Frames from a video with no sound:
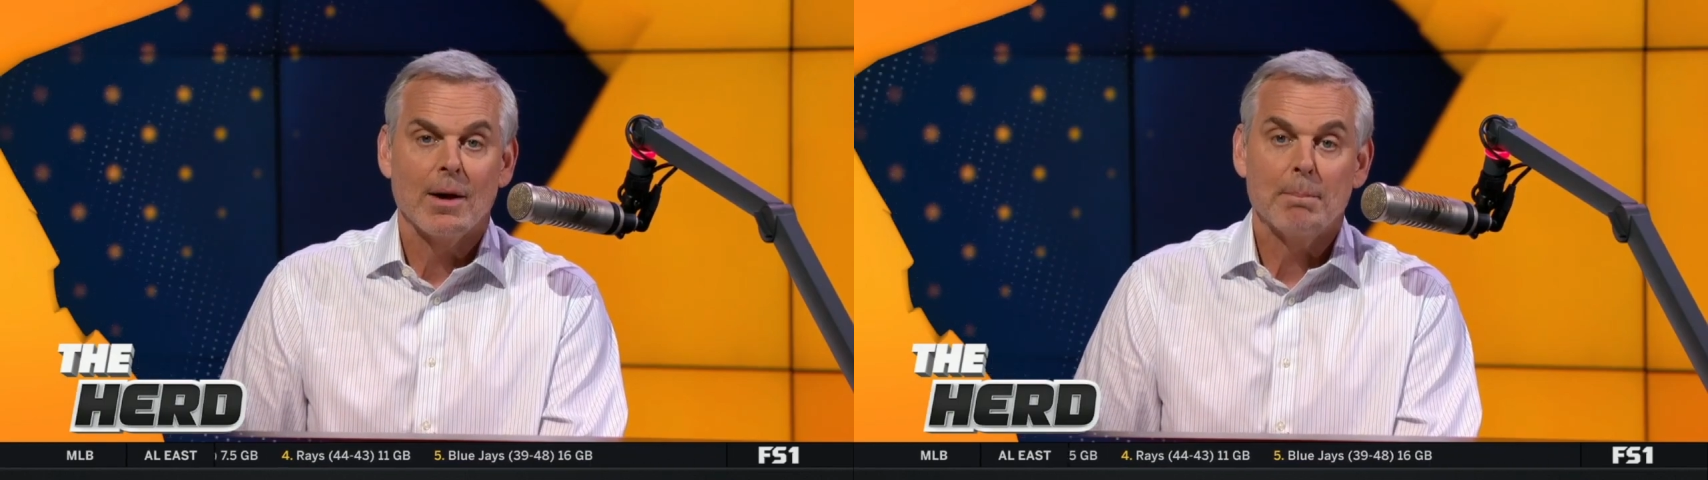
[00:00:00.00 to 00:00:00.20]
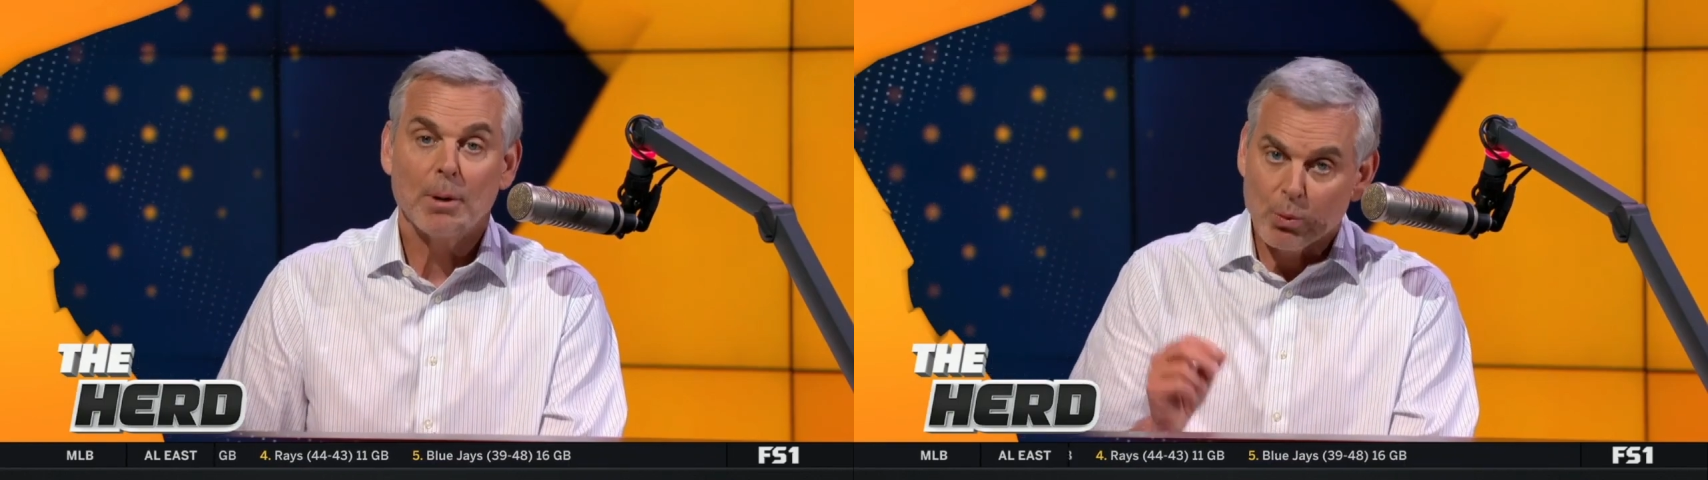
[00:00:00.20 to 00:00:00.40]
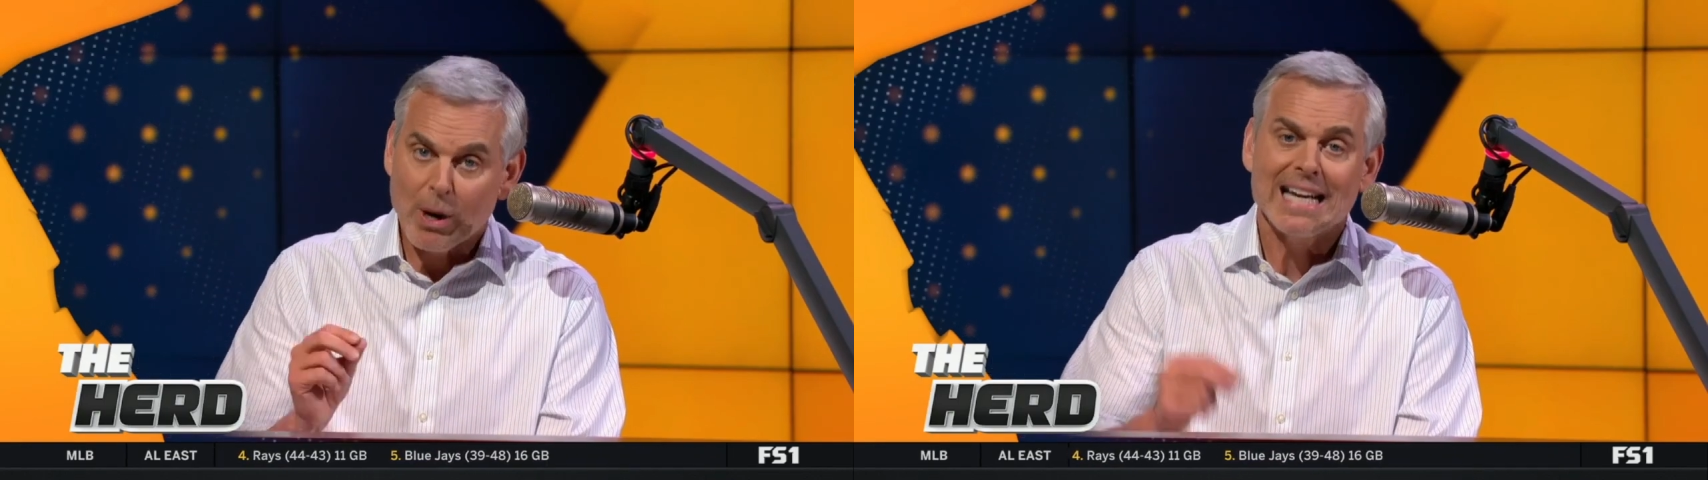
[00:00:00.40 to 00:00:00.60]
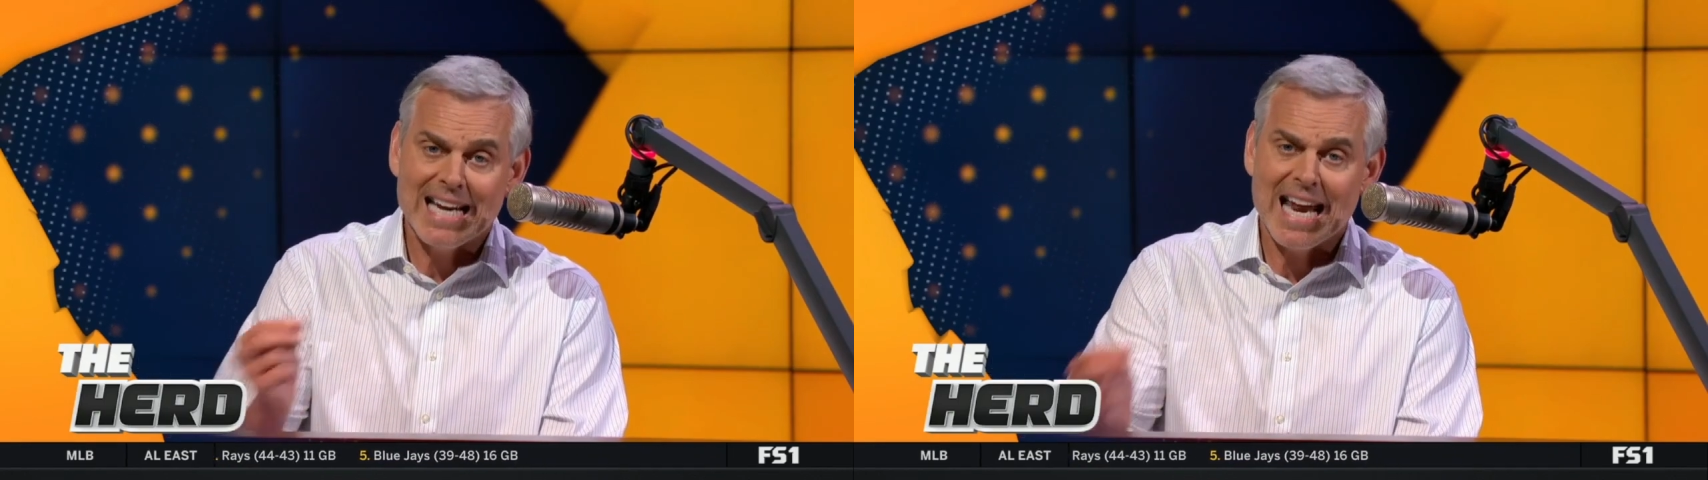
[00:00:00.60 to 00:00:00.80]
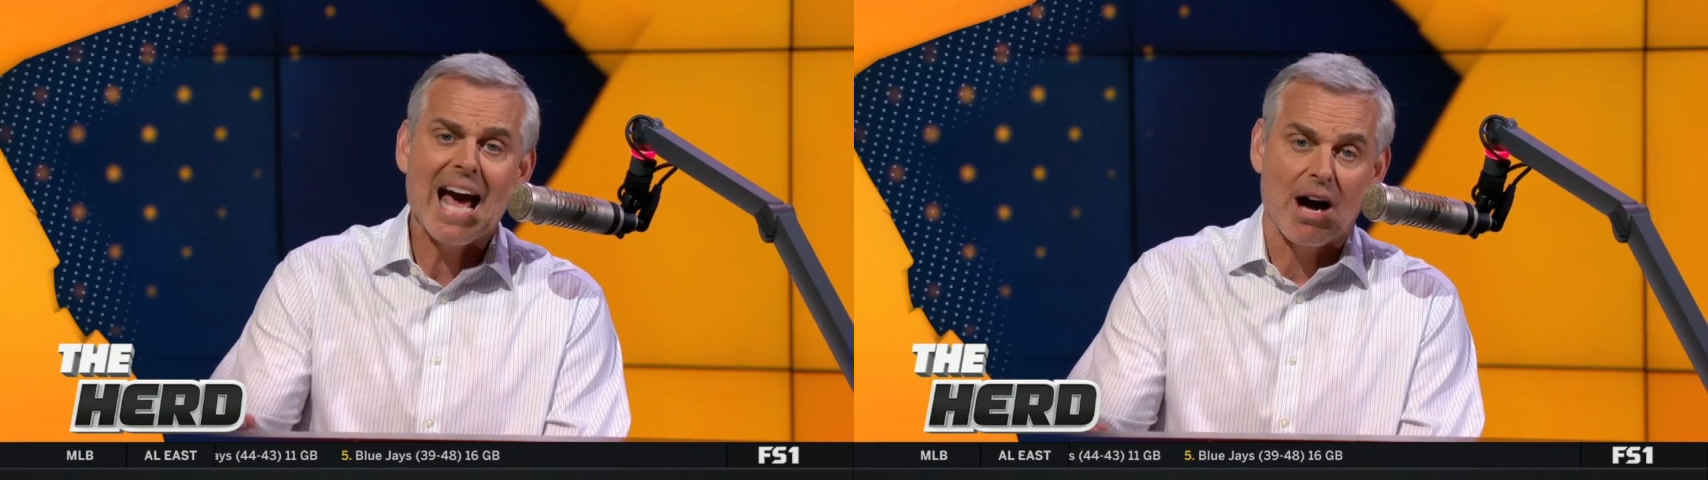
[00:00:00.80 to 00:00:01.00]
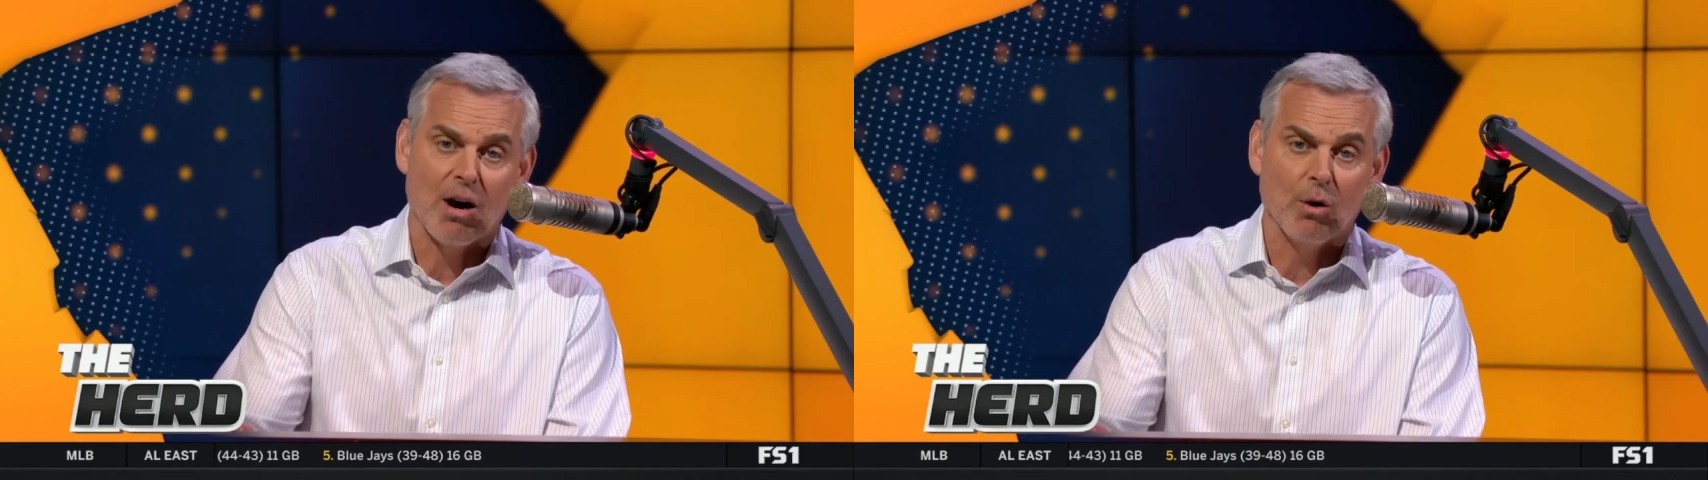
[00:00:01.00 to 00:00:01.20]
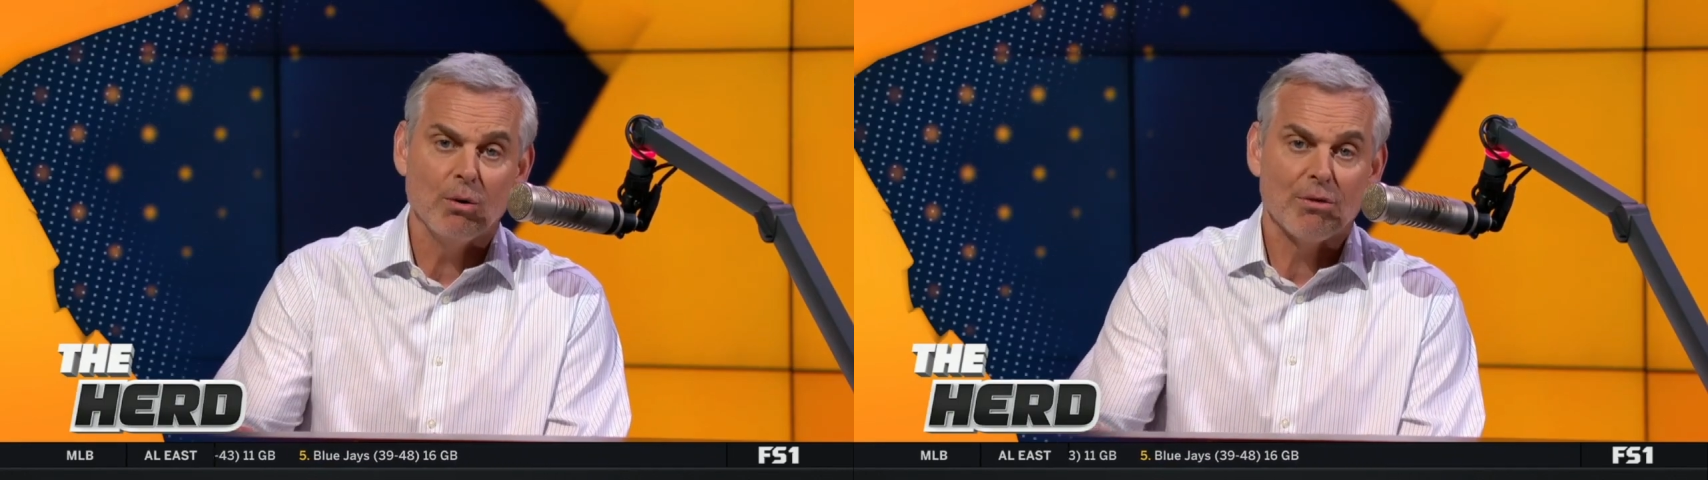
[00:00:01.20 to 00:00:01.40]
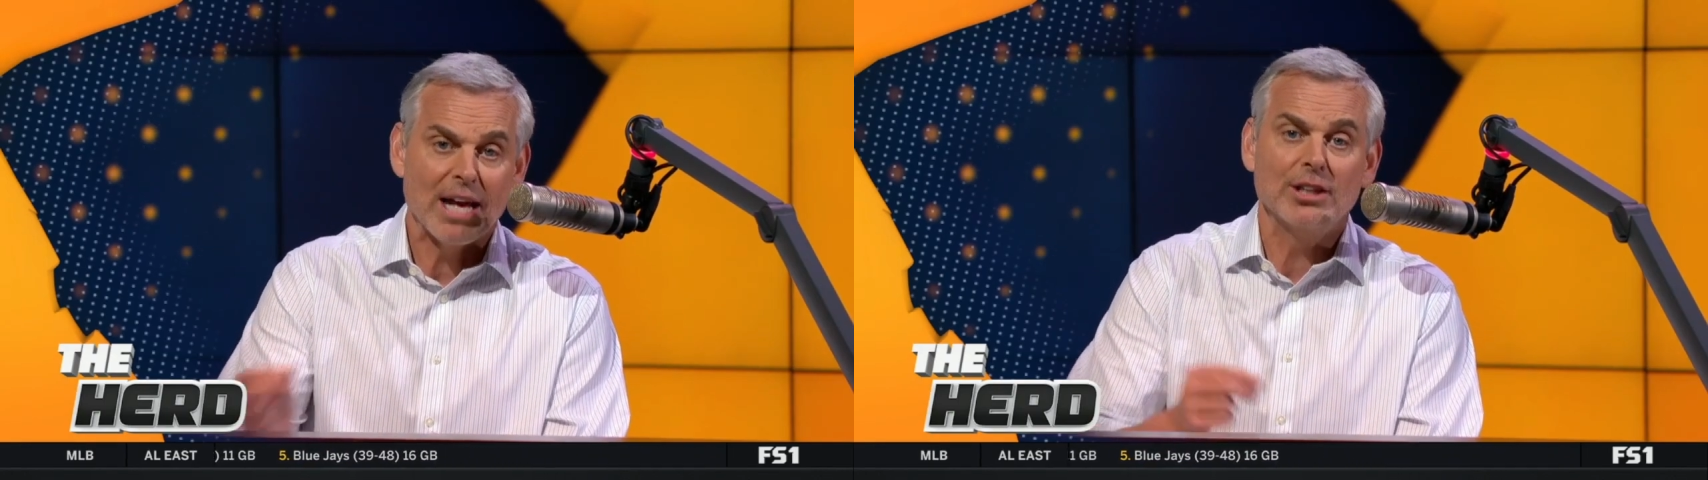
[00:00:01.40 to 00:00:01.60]
But right now,
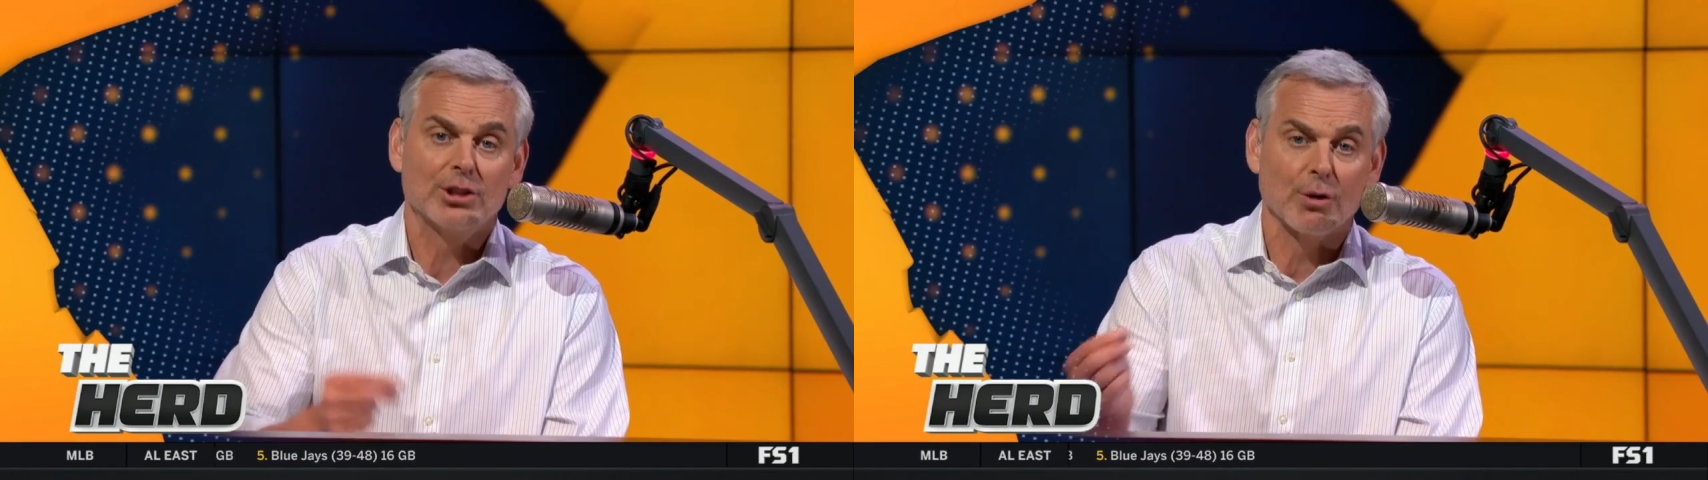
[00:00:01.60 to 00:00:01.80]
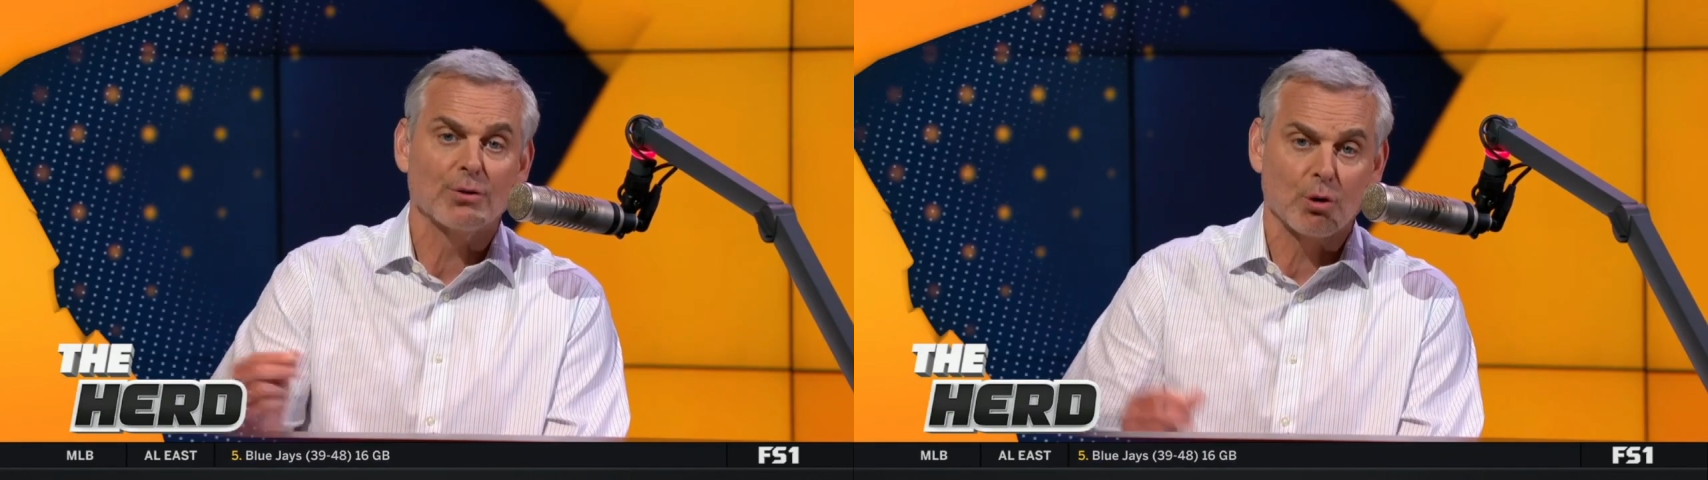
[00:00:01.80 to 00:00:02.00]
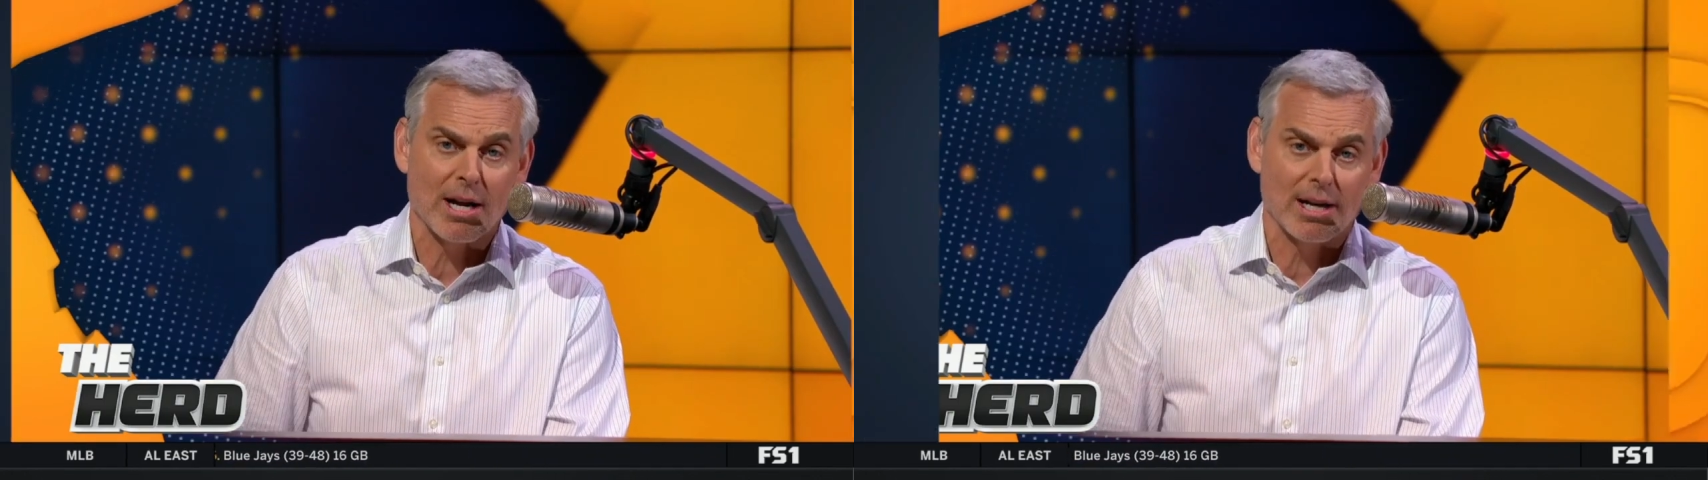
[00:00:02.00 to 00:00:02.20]
they deserve credit.